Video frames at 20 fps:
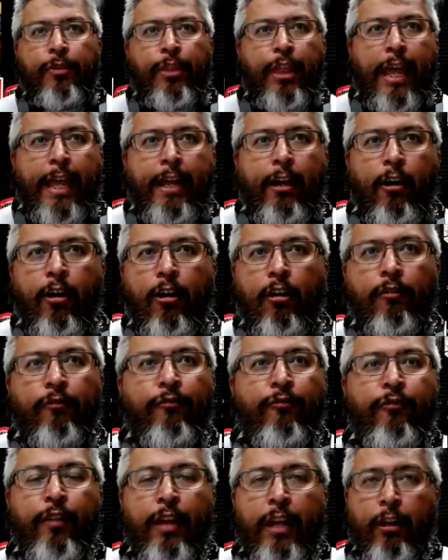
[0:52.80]
They are
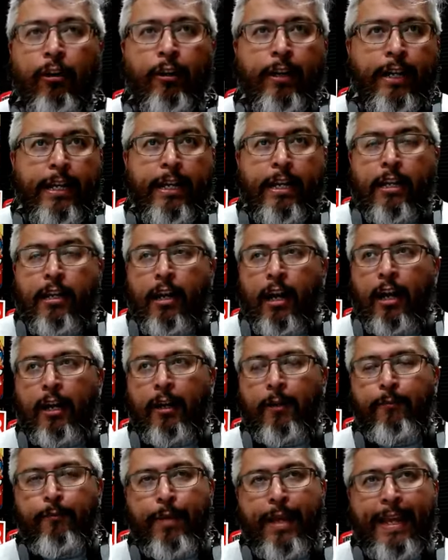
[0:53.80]
very
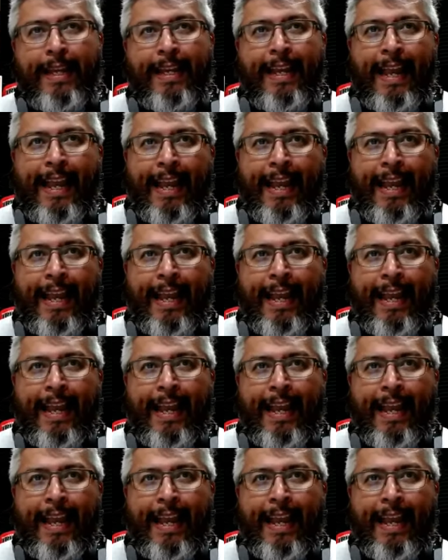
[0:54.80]
big